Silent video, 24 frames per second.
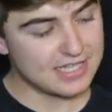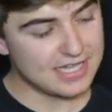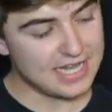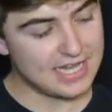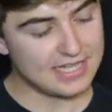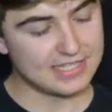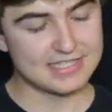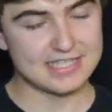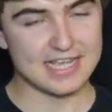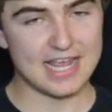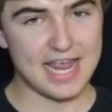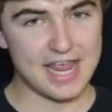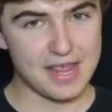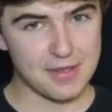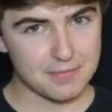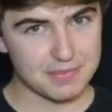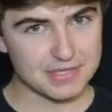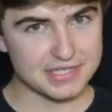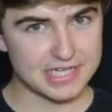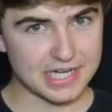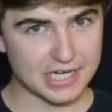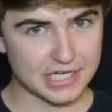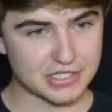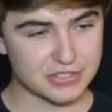It's
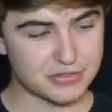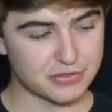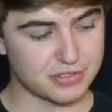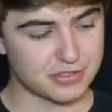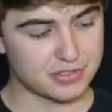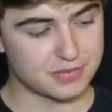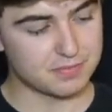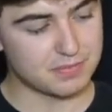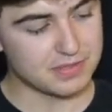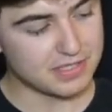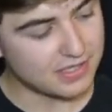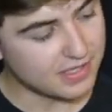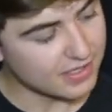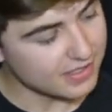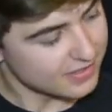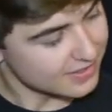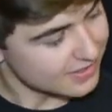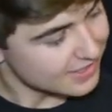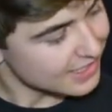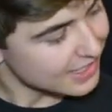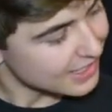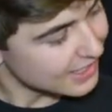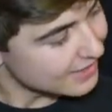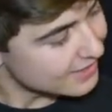ambidextrous because
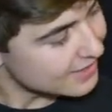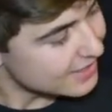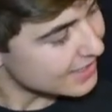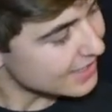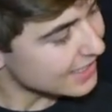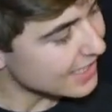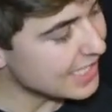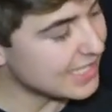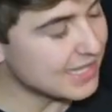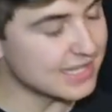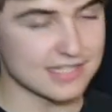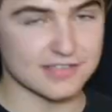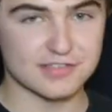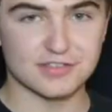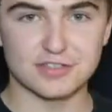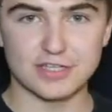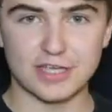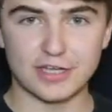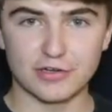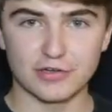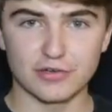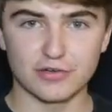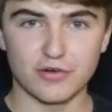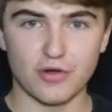it's in the
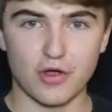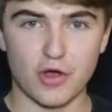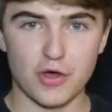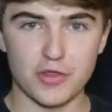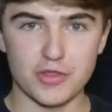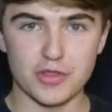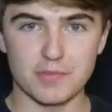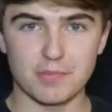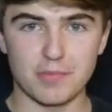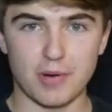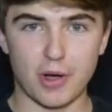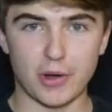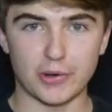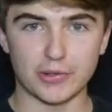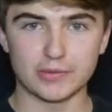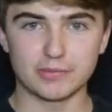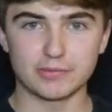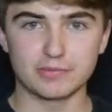center on the bottom.